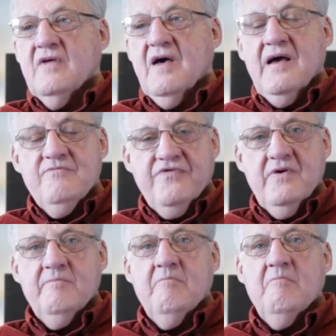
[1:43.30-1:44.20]
I'm
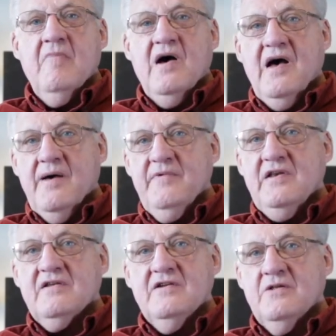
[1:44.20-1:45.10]
from
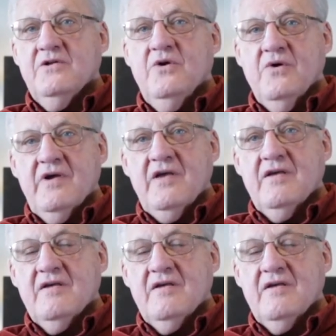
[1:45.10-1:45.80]
Mahomet, Illinois.